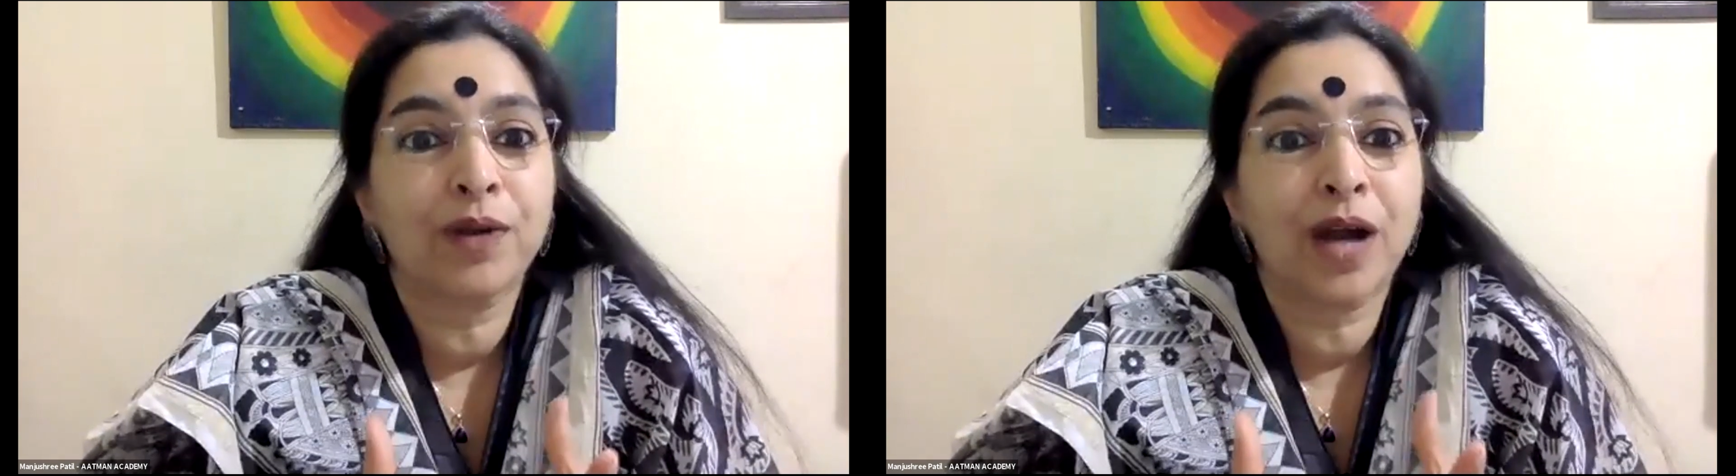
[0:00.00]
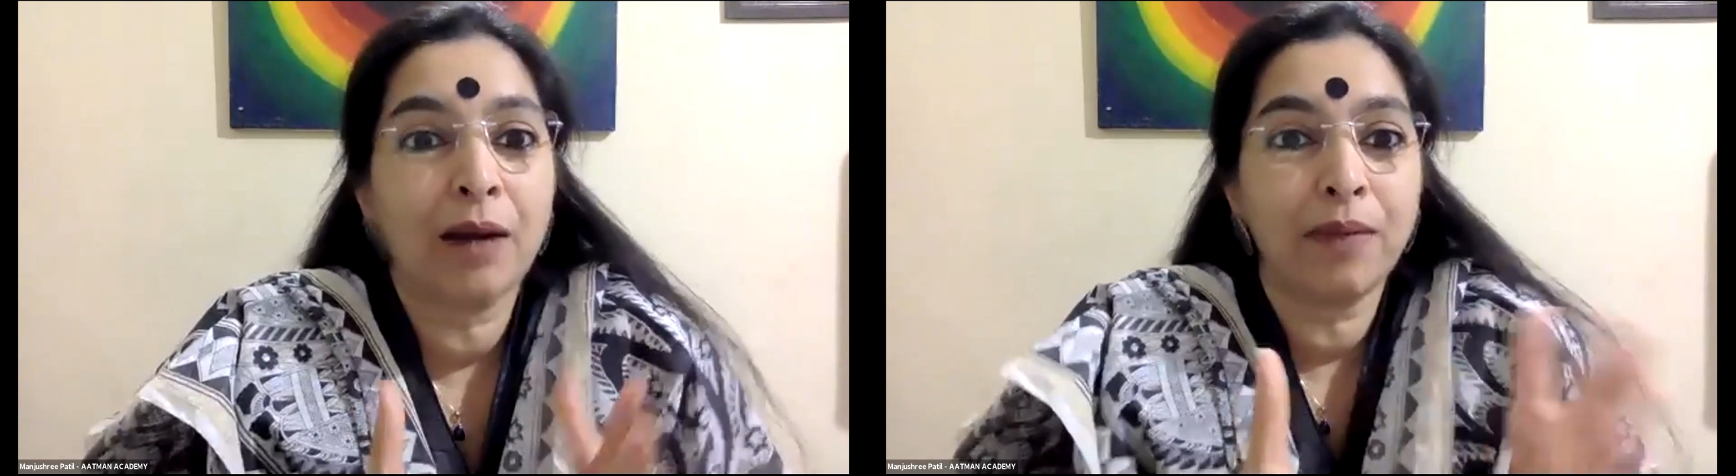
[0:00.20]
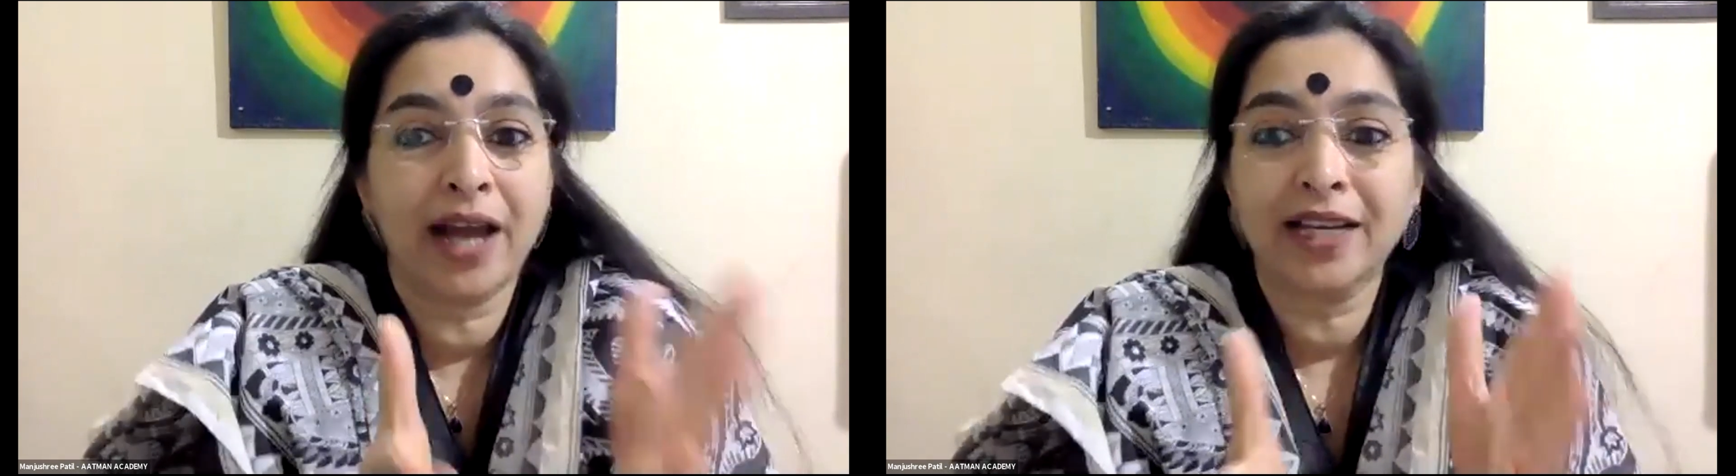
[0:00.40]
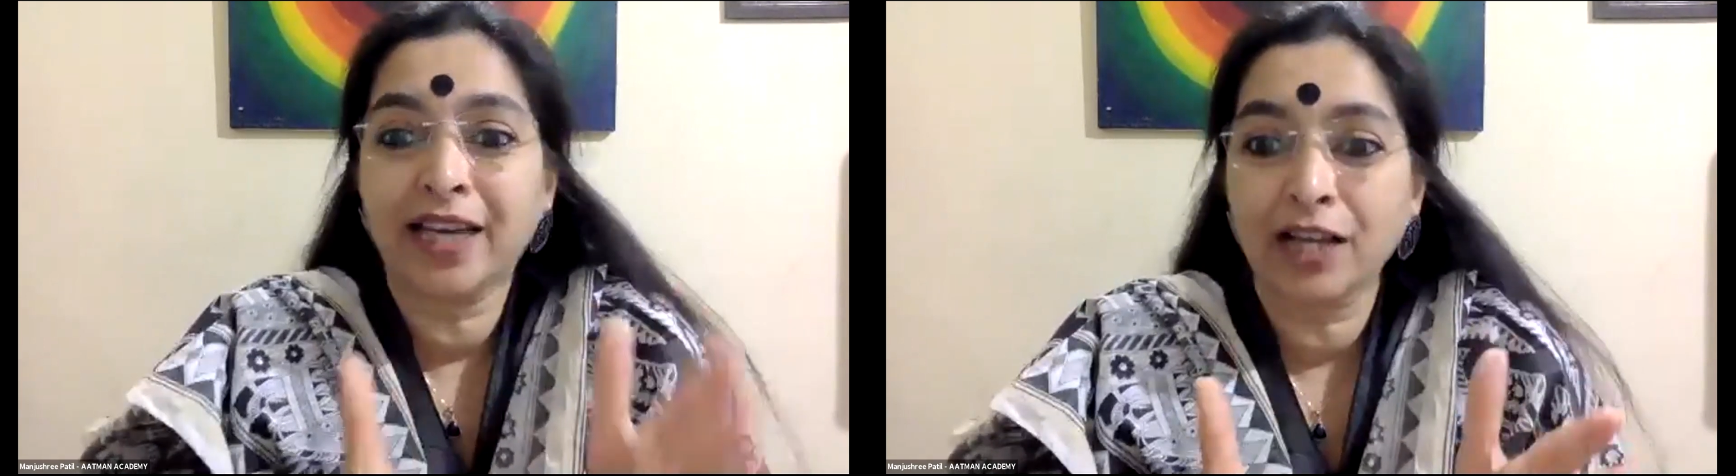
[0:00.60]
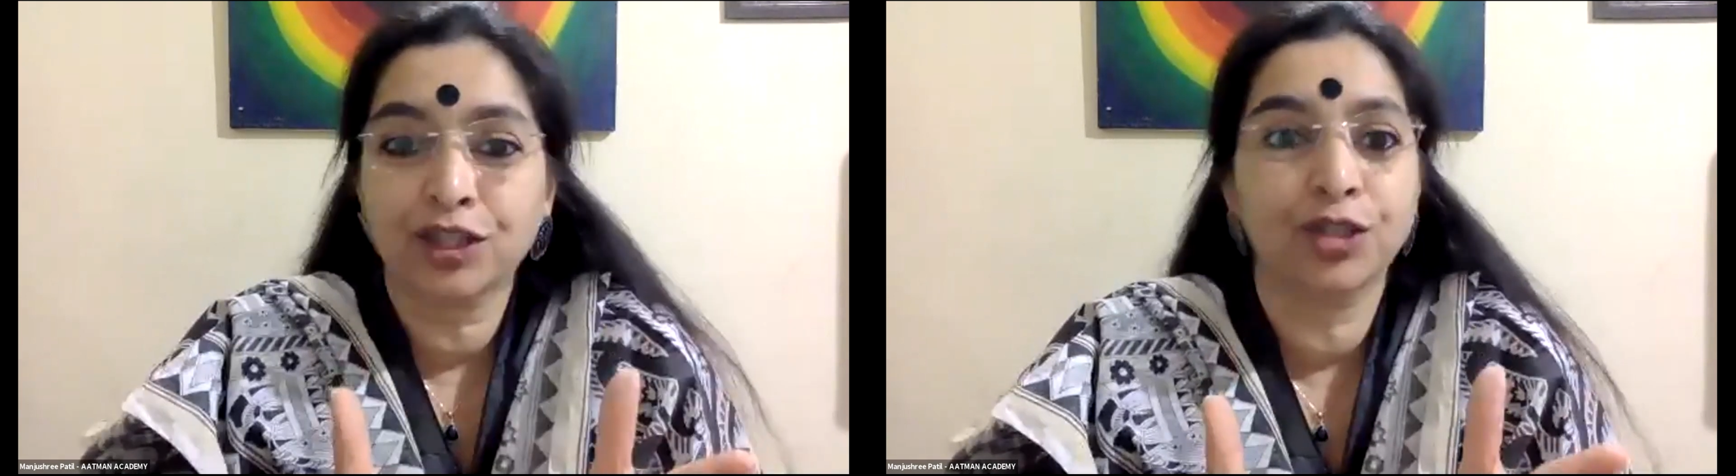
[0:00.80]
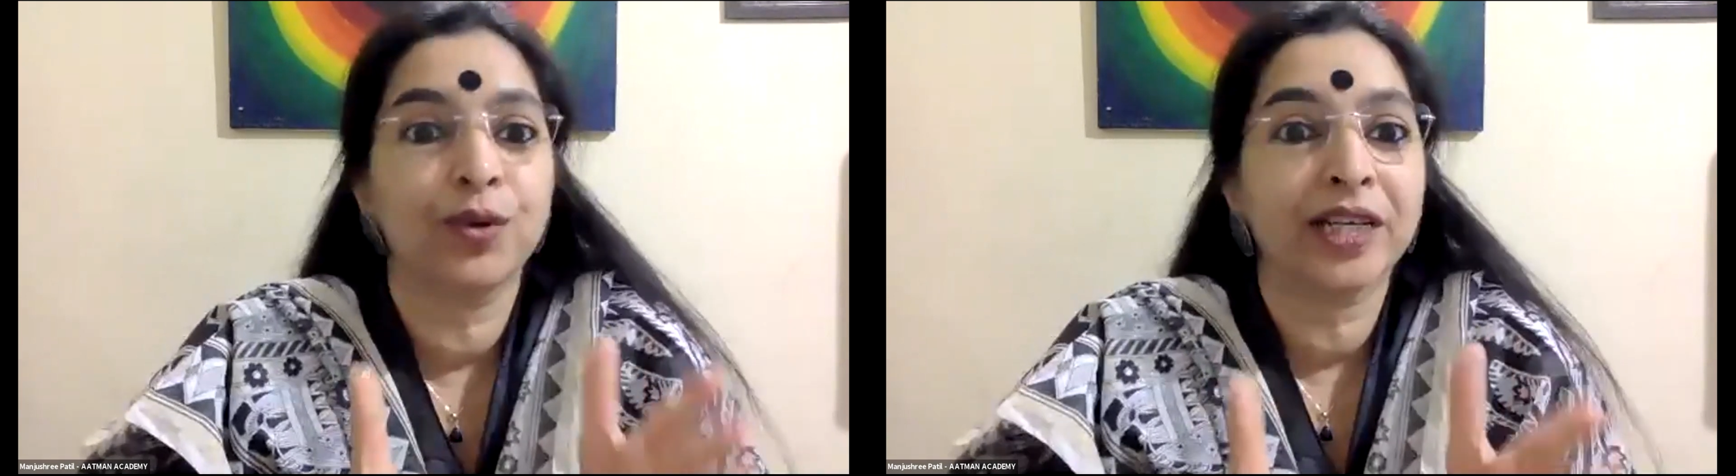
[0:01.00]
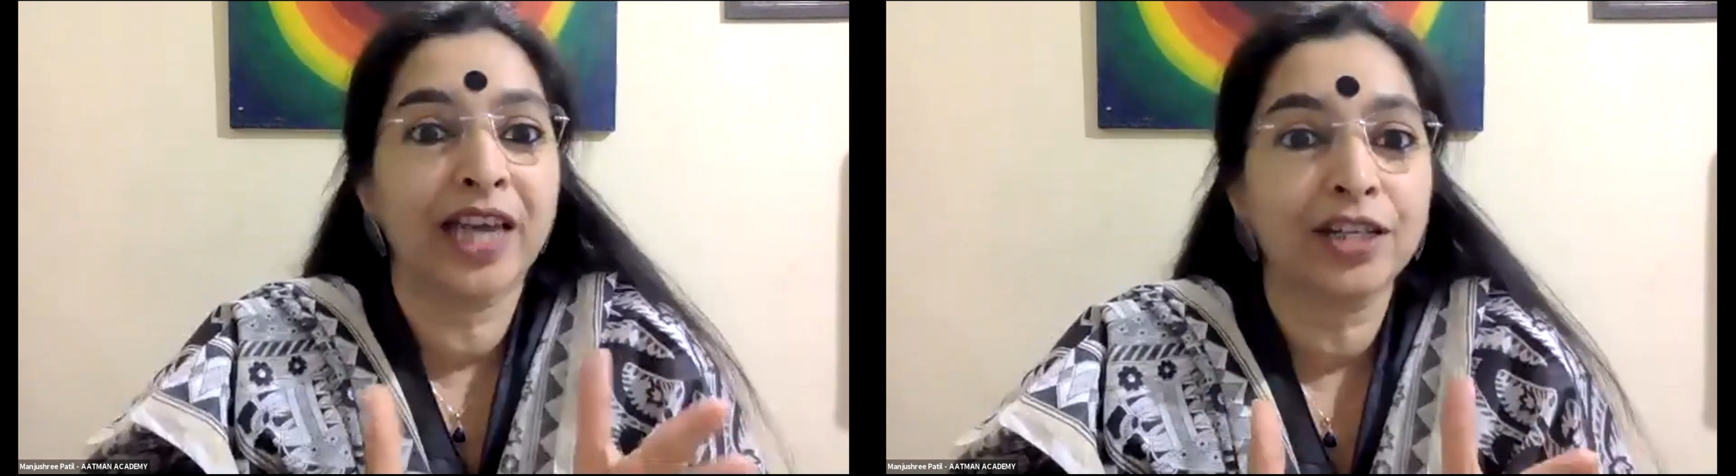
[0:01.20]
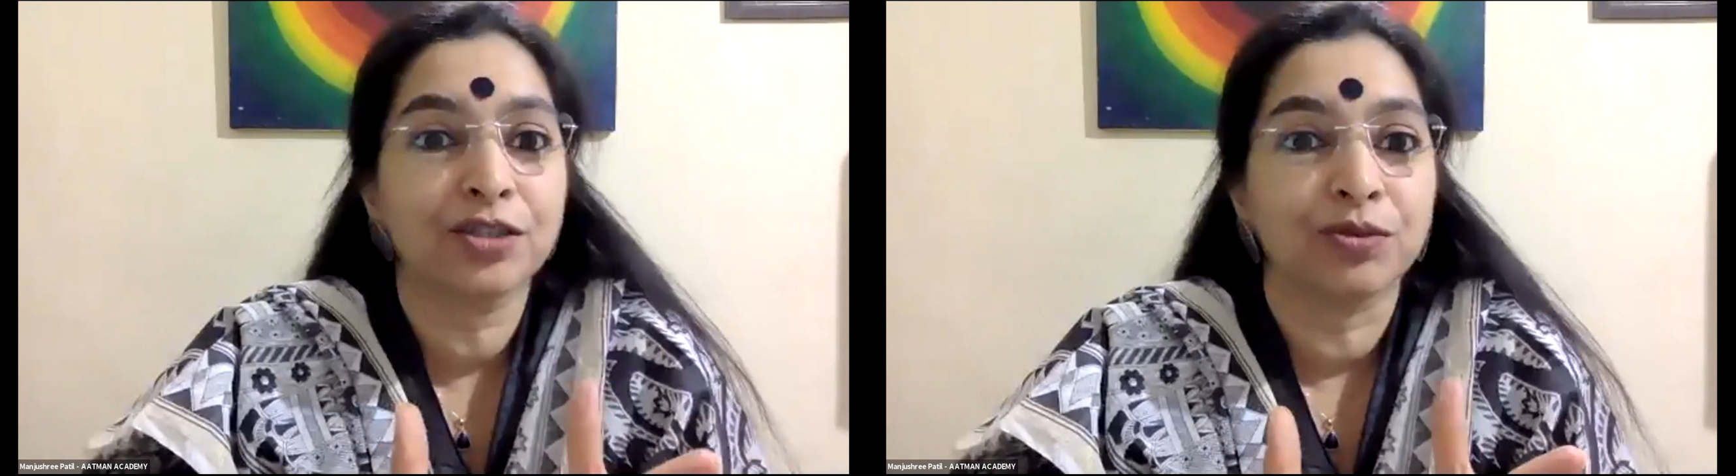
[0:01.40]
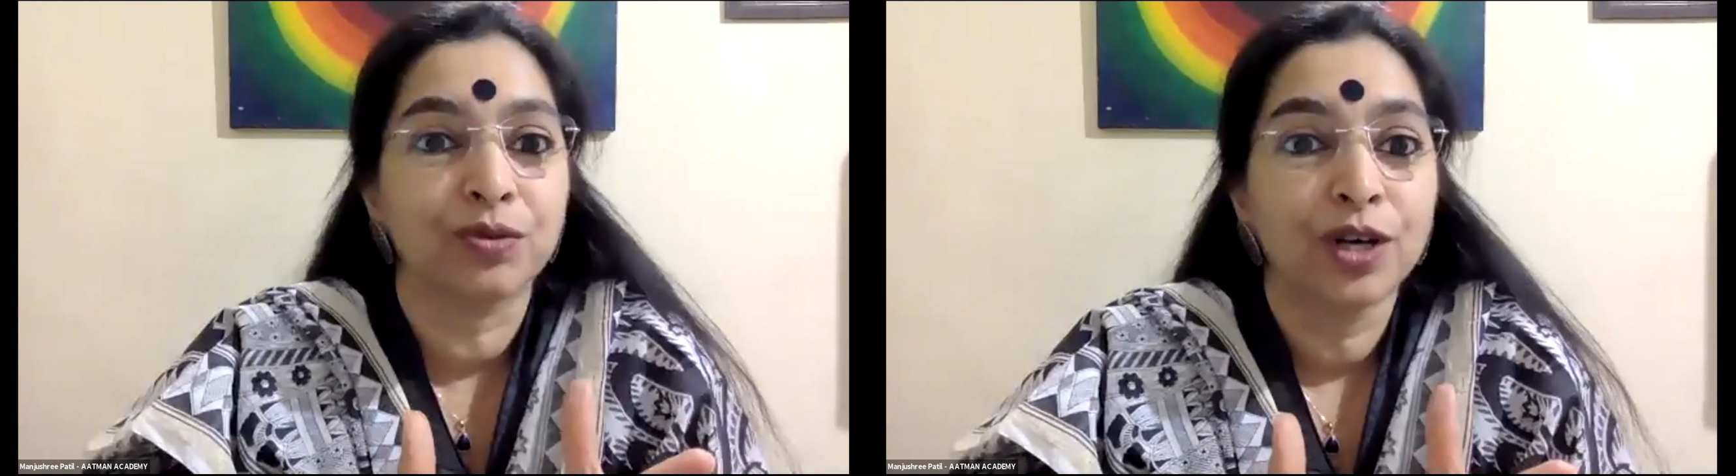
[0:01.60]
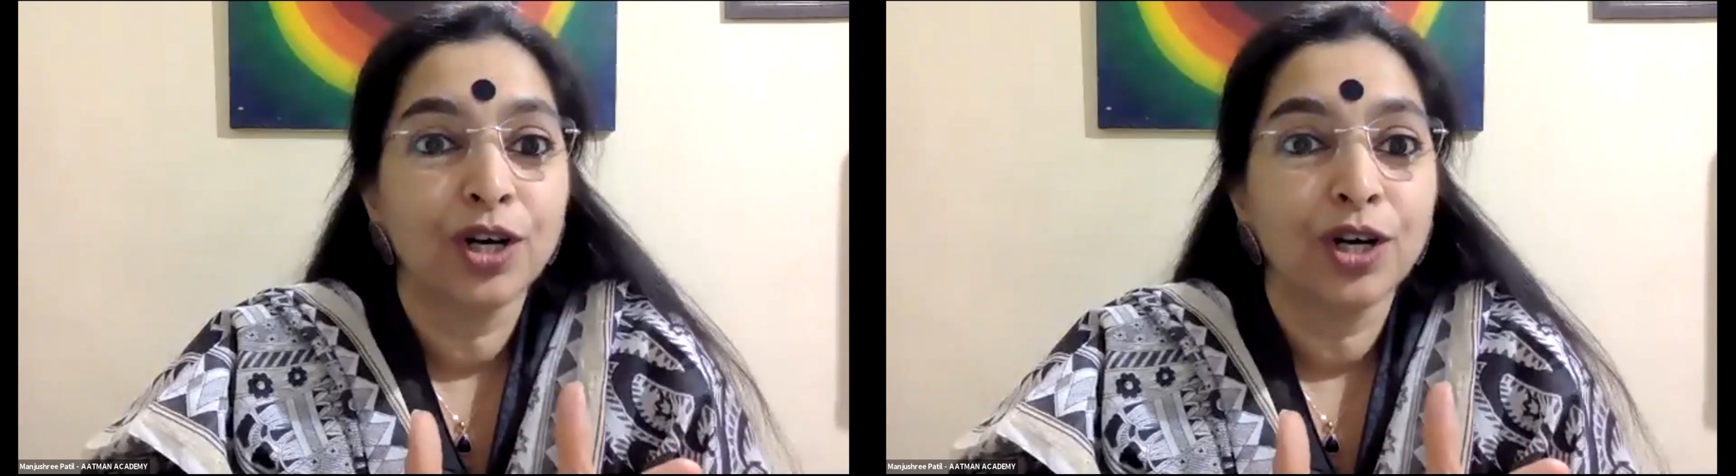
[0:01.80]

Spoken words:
come and catch you and get you.